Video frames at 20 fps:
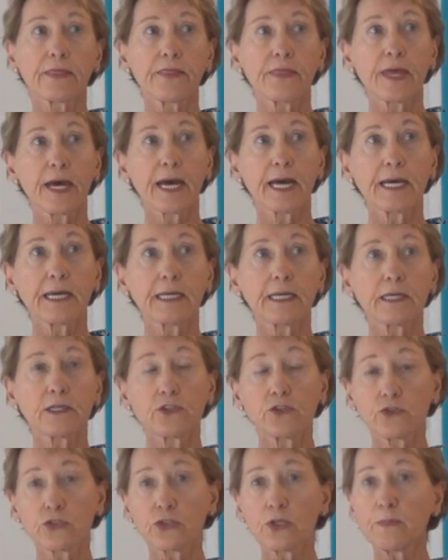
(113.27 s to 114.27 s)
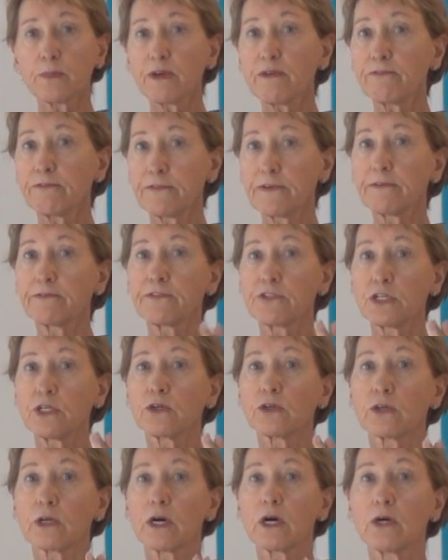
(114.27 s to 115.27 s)
You should be 50
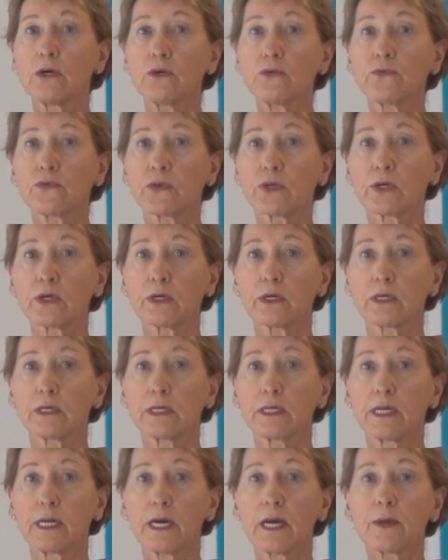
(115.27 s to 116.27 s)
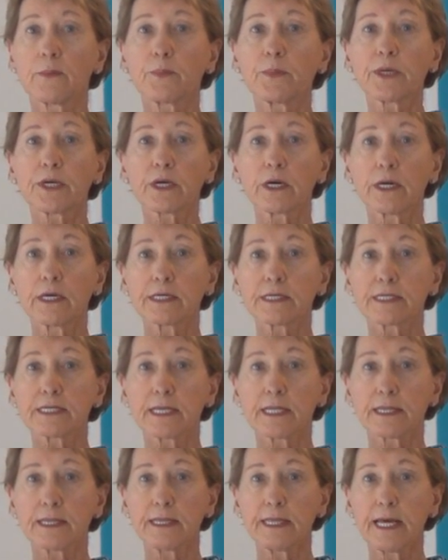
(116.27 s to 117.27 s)
or over, because
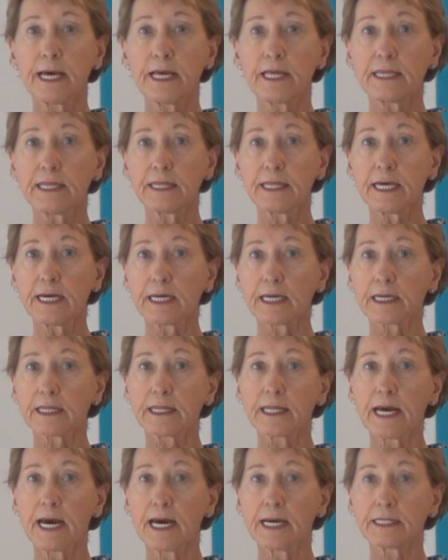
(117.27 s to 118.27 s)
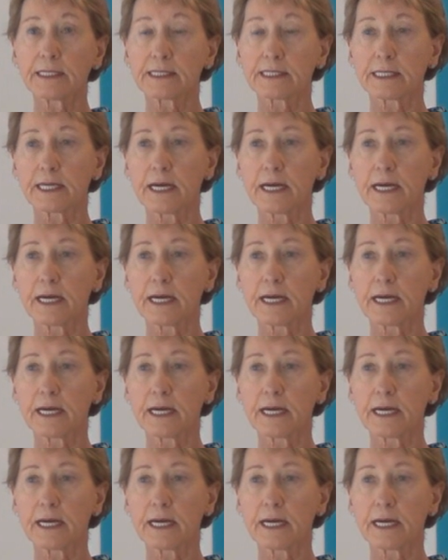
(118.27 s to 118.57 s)
they think that